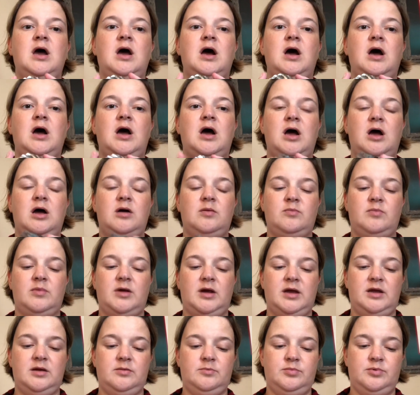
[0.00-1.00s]

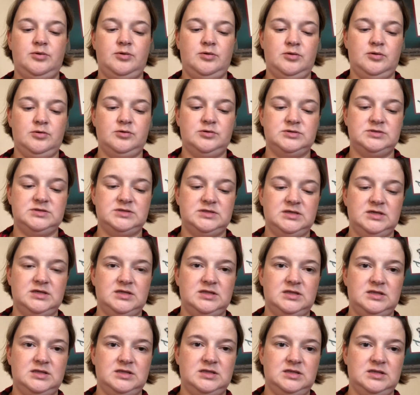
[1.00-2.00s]
I
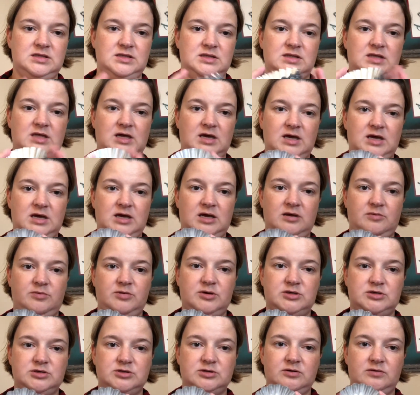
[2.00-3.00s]
posted a
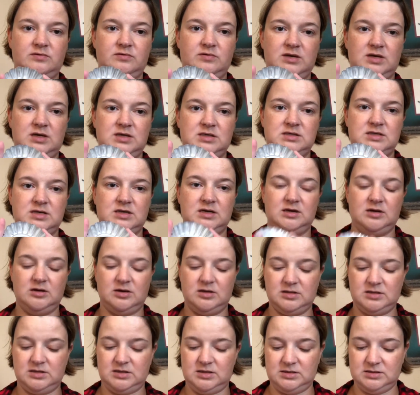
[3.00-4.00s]
picture of these, that I
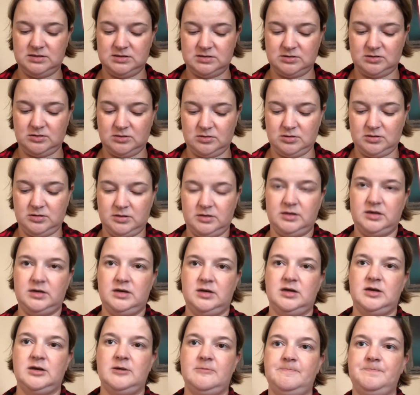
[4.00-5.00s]
got these on